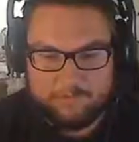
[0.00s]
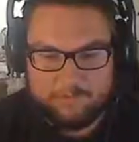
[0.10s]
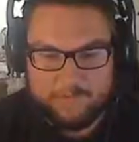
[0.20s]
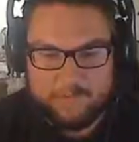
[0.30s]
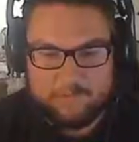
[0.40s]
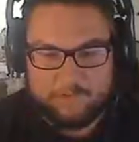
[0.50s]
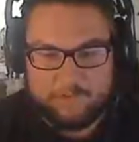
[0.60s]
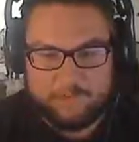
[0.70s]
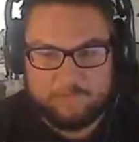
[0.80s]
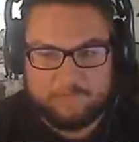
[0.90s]
That was
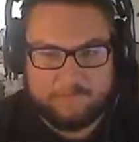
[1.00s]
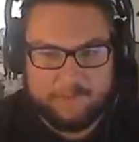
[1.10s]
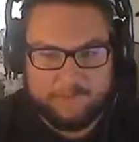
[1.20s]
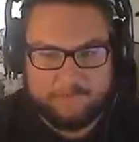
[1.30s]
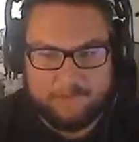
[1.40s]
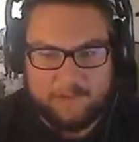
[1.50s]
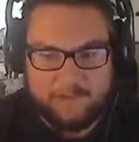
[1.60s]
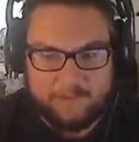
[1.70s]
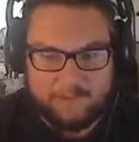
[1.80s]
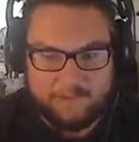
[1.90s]
fun. That was
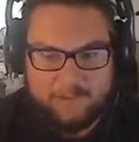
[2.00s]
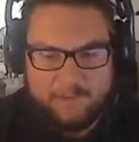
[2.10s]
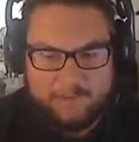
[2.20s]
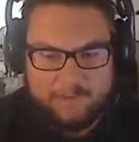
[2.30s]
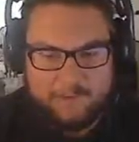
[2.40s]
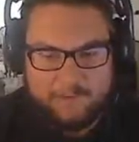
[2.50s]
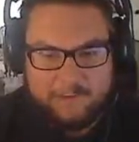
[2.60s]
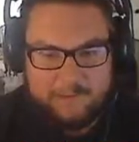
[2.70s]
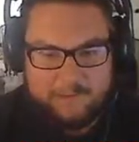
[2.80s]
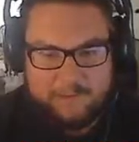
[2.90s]
fast. Is that an
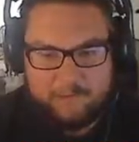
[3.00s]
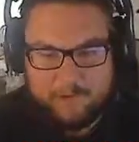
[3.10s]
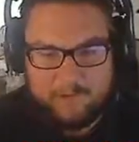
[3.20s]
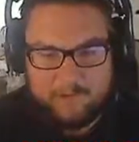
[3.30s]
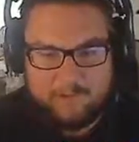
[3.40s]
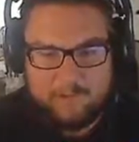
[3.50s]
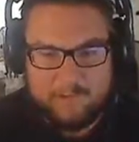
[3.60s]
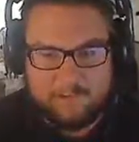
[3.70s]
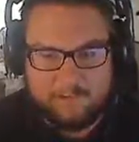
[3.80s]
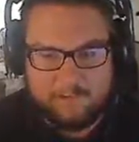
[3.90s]
easy boss,
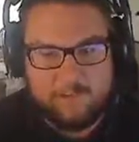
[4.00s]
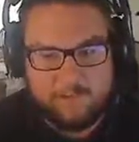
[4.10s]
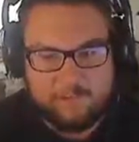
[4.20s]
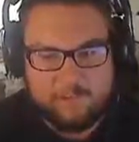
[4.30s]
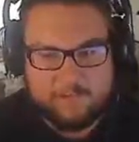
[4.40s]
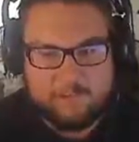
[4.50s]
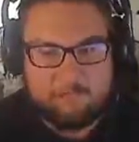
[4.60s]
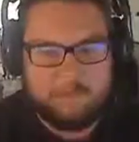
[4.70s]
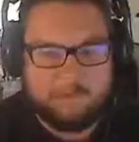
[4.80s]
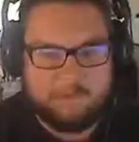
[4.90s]
or does my
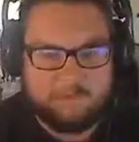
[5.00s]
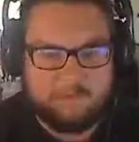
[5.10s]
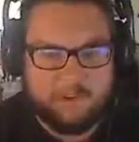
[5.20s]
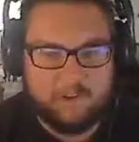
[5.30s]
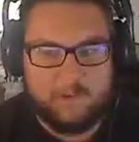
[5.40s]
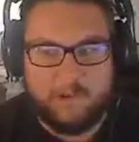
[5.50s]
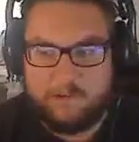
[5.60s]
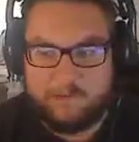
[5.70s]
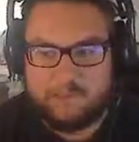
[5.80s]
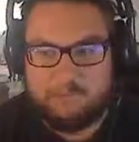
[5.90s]
build just work well
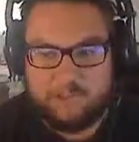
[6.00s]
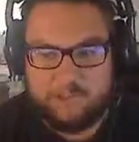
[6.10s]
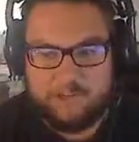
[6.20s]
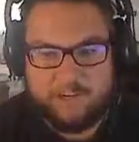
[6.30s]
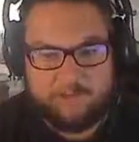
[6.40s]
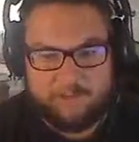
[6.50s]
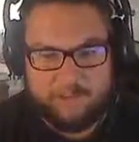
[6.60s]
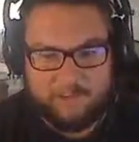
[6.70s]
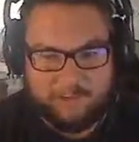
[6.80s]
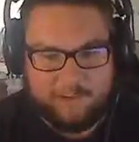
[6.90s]
because I one-shot everything?